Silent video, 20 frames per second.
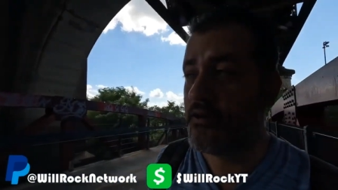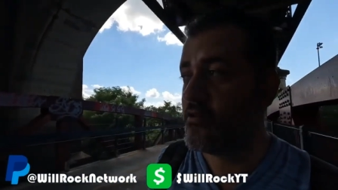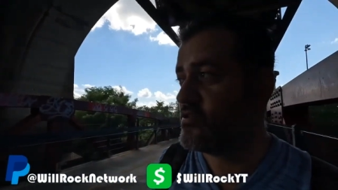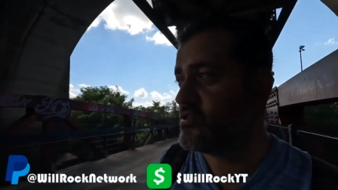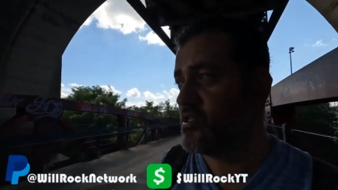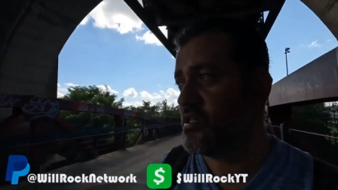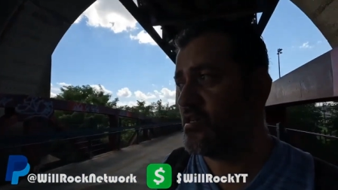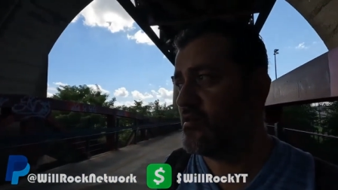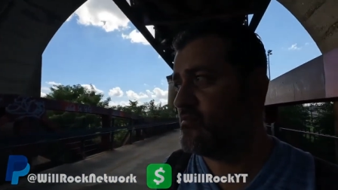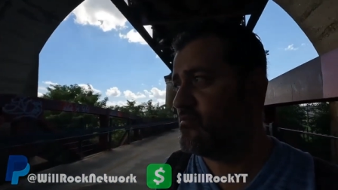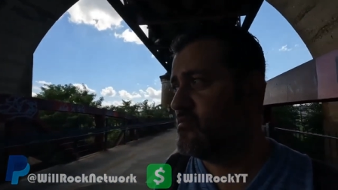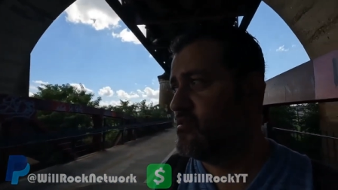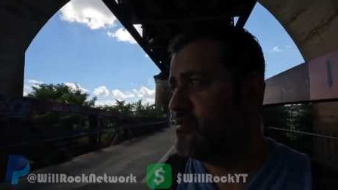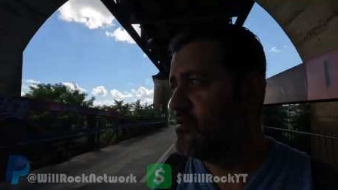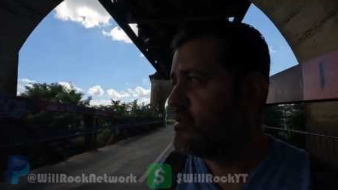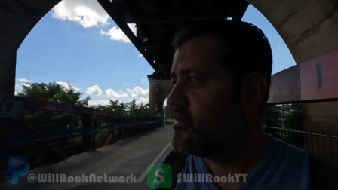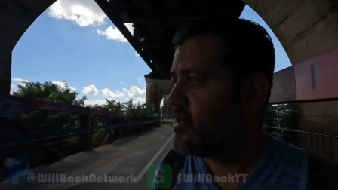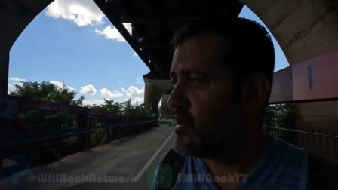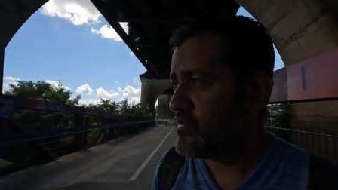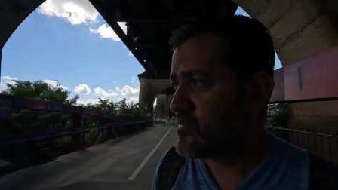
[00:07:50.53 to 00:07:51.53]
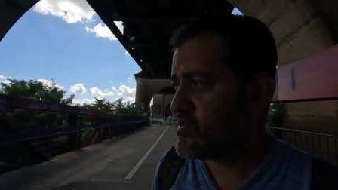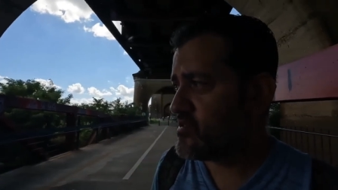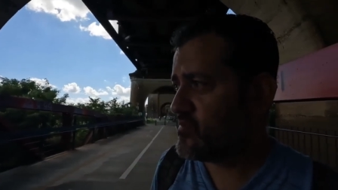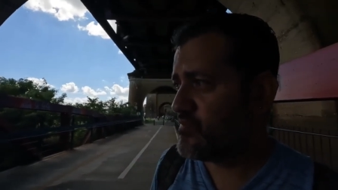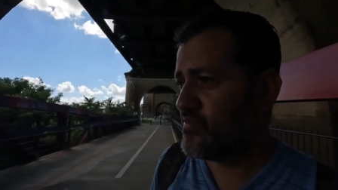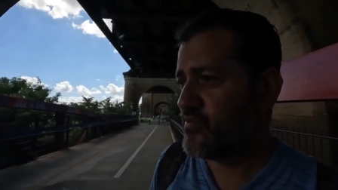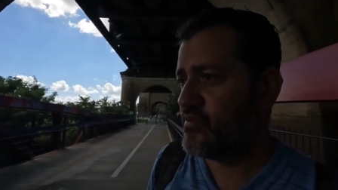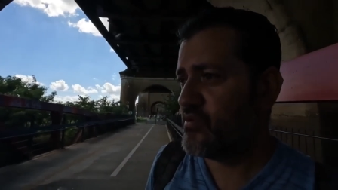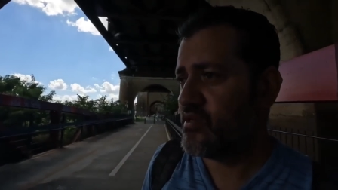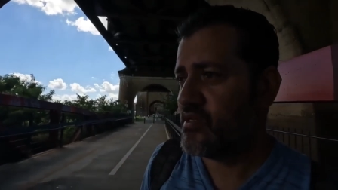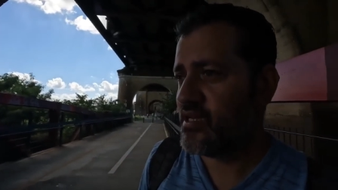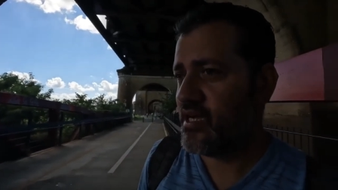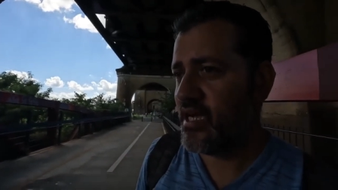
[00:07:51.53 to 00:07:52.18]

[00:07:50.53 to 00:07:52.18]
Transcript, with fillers: regular job at some point.